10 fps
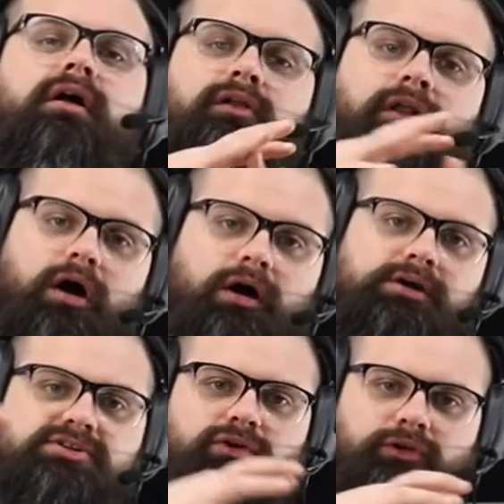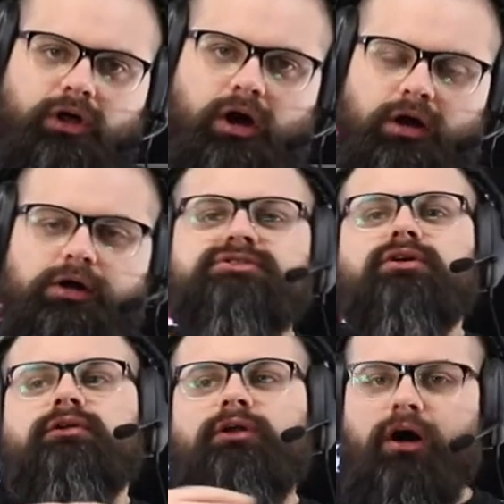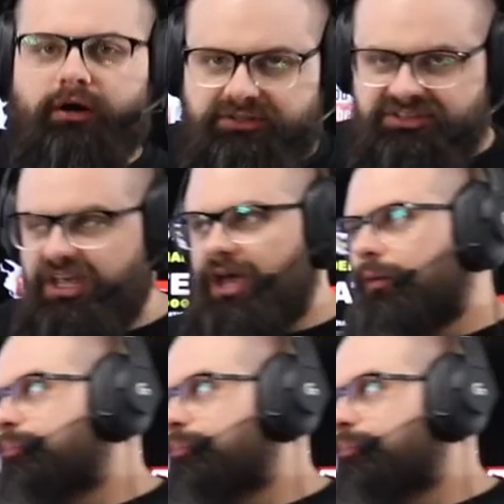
a large, large, large scale,